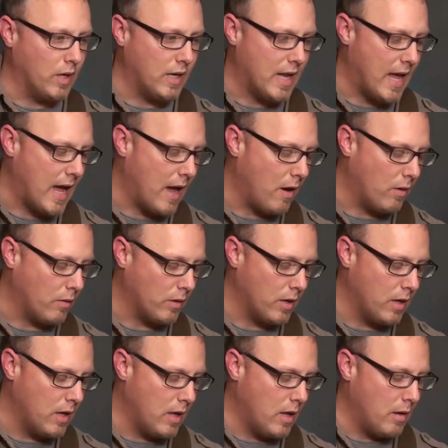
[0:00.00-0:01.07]
down,
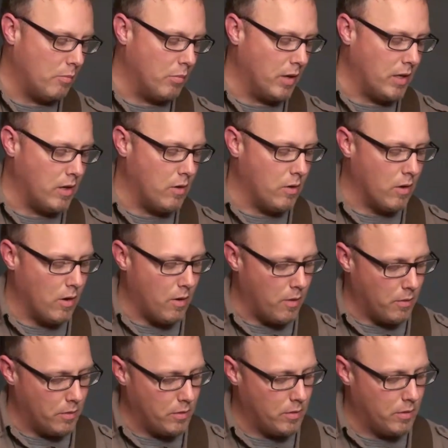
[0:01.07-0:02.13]
but you go,